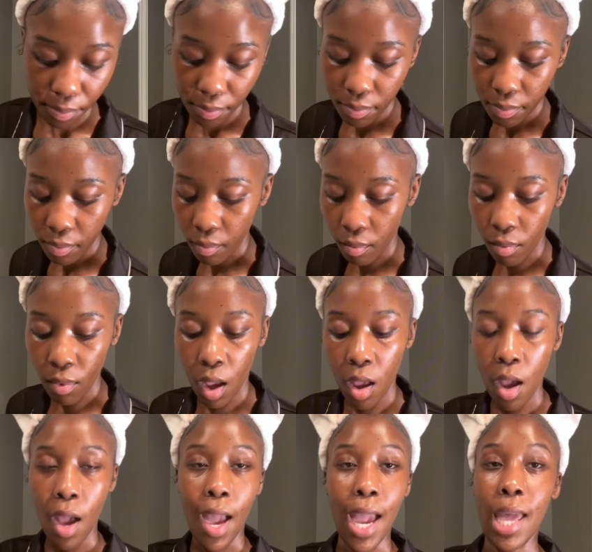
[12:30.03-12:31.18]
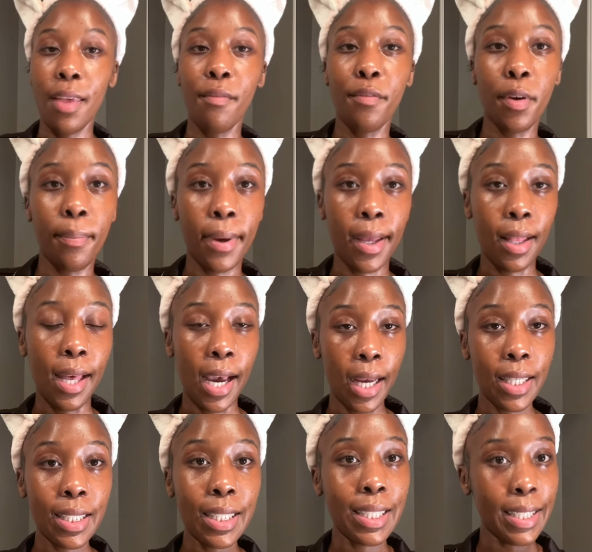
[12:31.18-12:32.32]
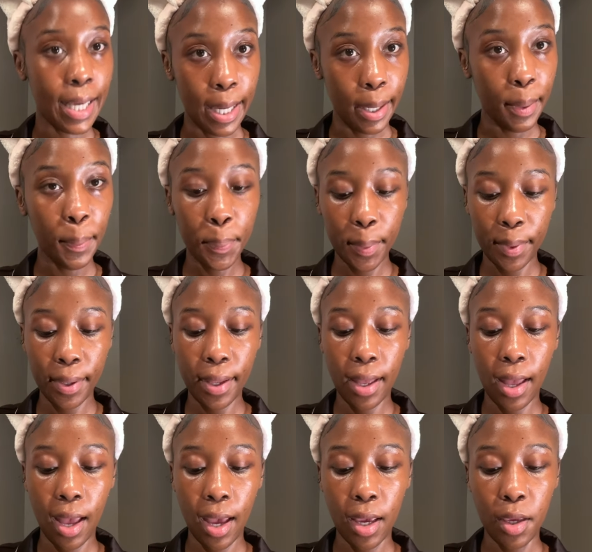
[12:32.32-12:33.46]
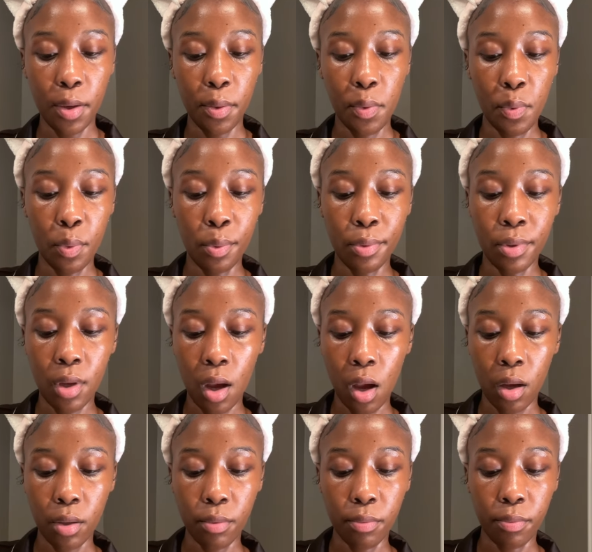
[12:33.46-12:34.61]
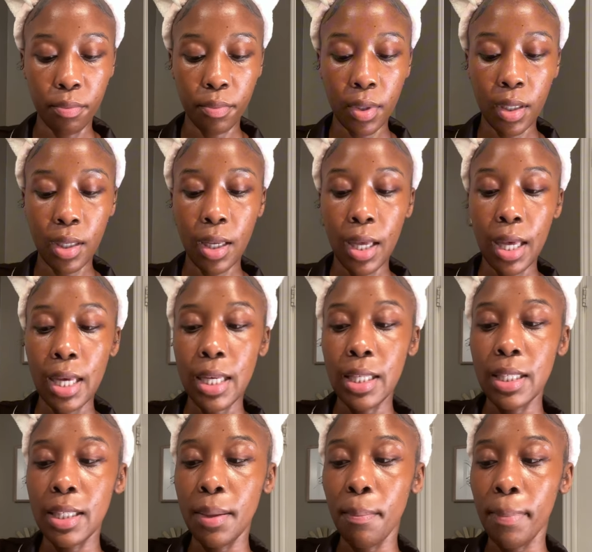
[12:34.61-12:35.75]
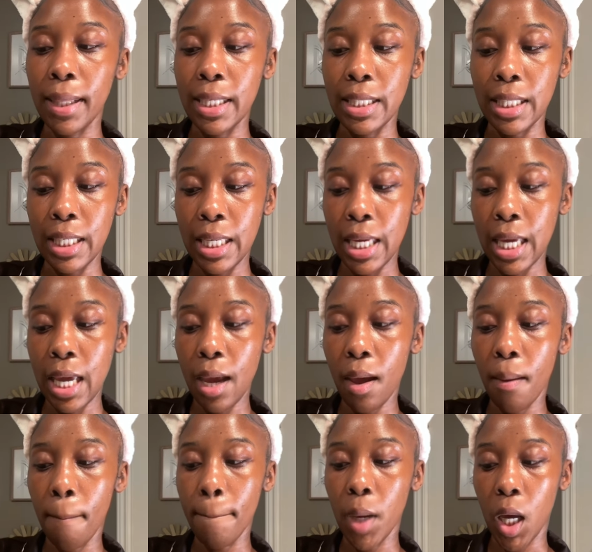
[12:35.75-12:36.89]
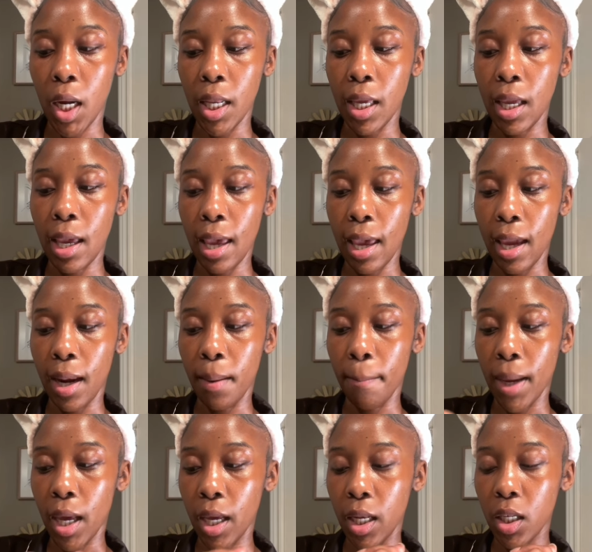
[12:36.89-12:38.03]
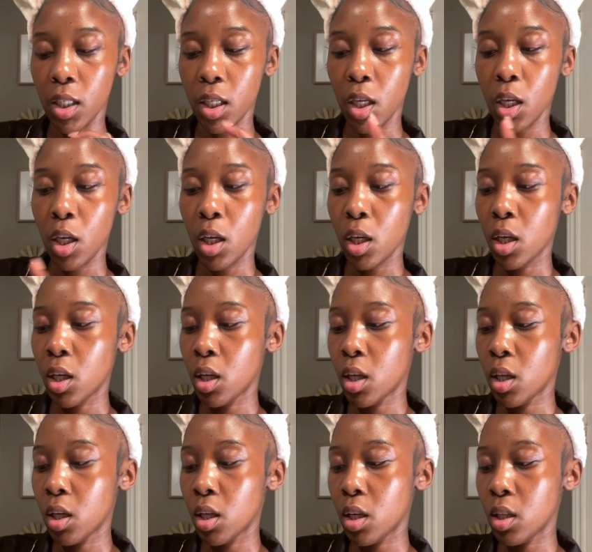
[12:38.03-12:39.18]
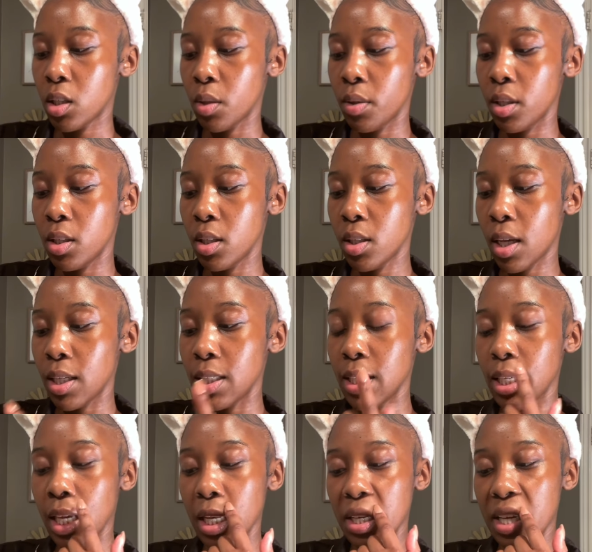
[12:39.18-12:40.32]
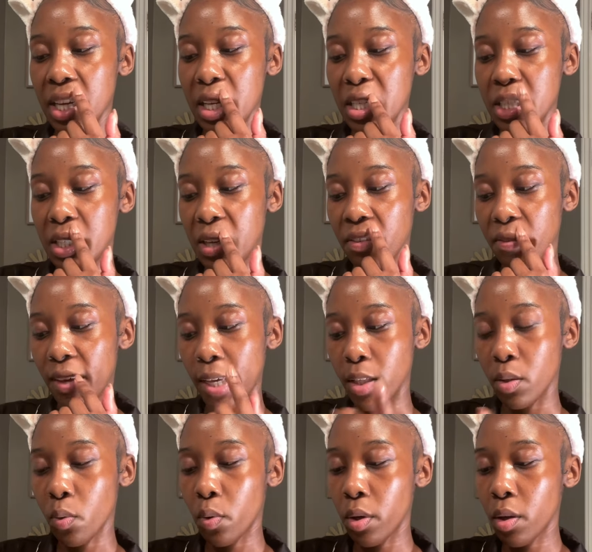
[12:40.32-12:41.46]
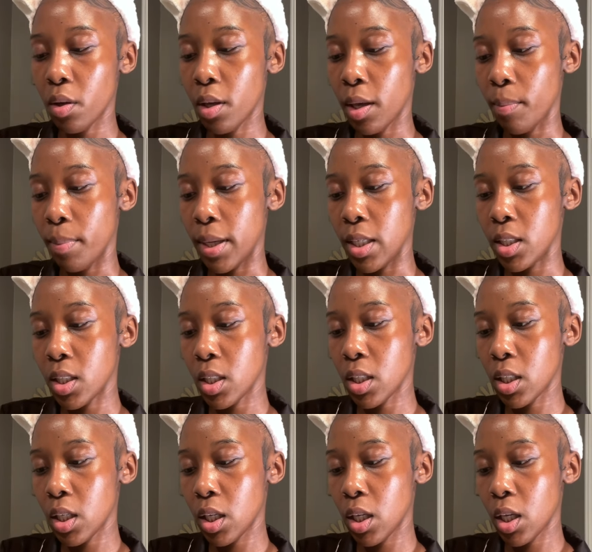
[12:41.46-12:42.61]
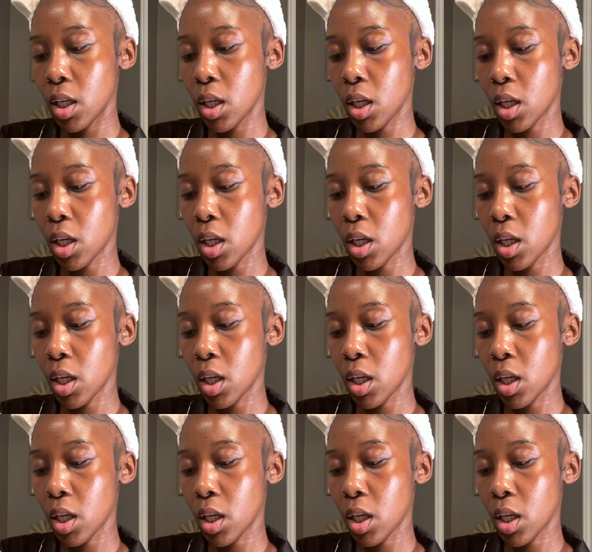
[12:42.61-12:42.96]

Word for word: And then for my last step, I use um, Simplicity Body and Mind. So this is a skin conditioning face oil and basically